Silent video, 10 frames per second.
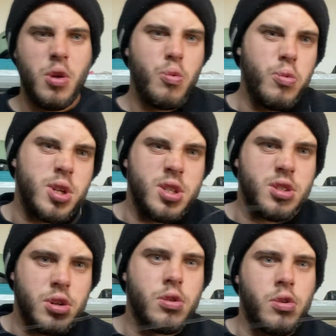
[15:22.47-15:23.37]
which is
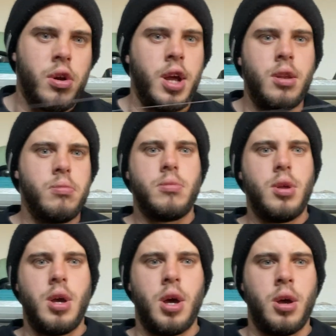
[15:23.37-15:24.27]
great.
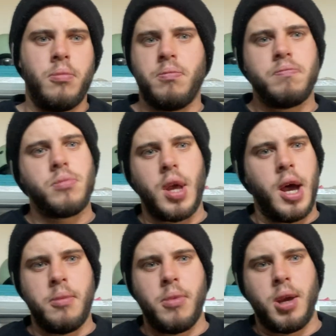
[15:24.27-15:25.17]

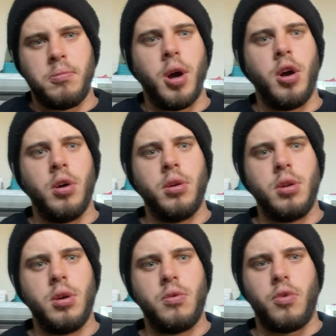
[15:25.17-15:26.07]
I make my own
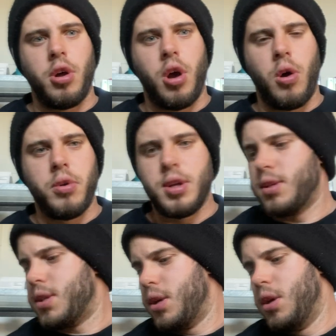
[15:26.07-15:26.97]
rod
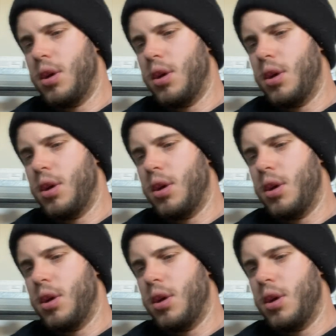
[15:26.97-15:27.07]
holders